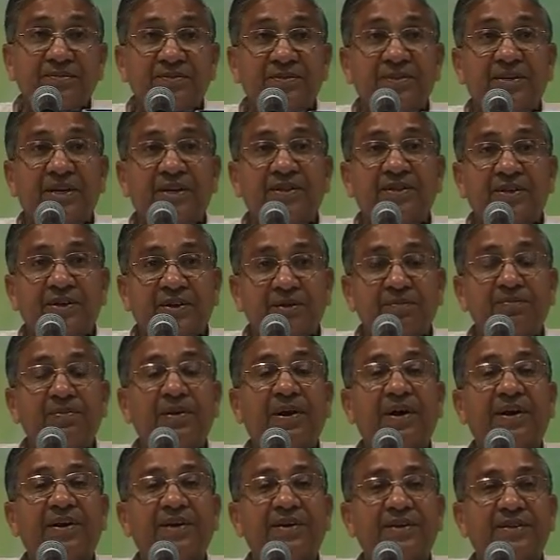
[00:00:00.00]
Dadi
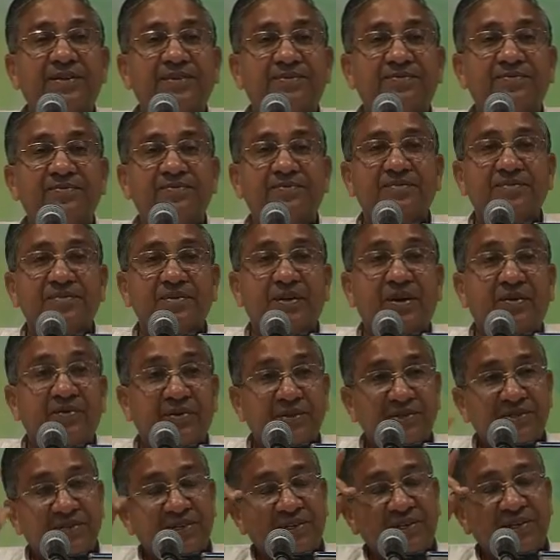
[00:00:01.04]
replied,
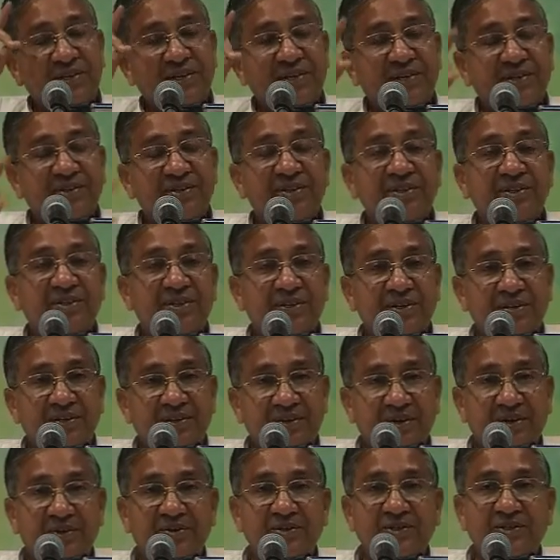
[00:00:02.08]
our senior Didi,
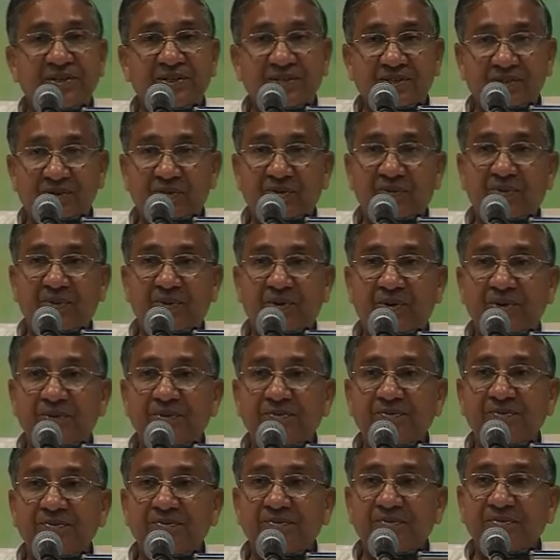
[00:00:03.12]
now she is no more,
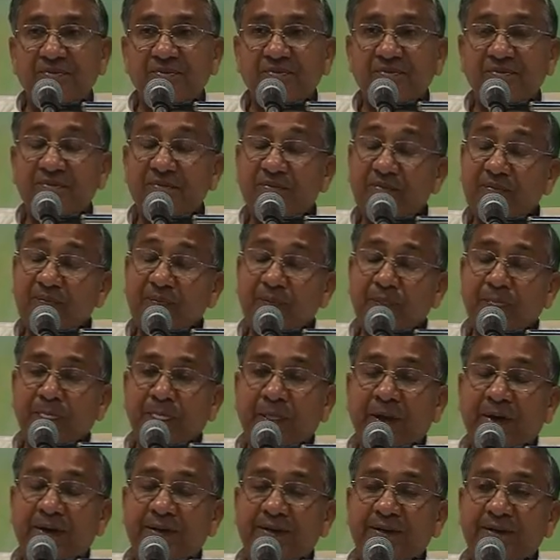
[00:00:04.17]

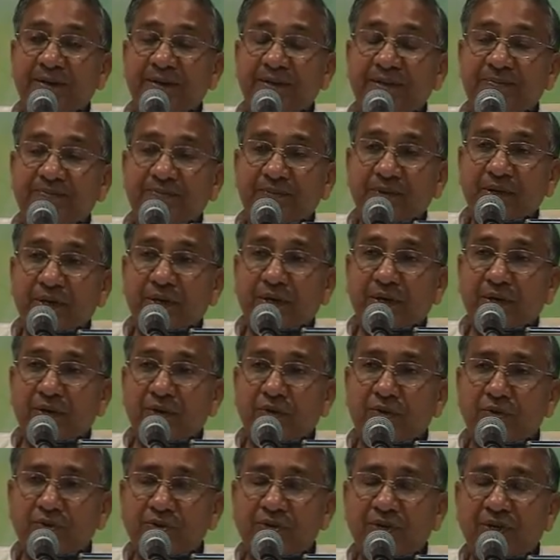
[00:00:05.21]
that uh,
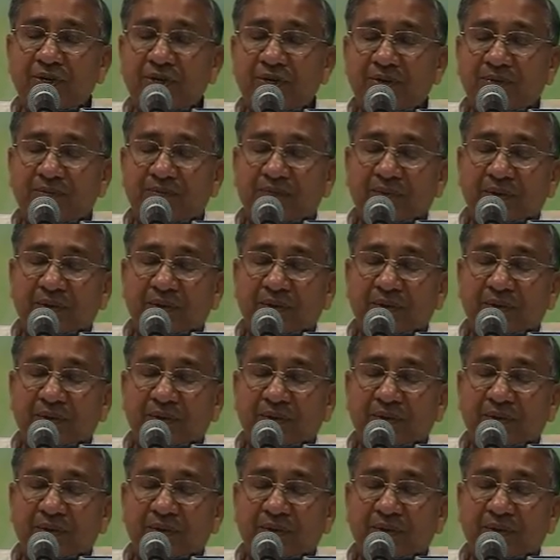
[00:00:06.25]
you see,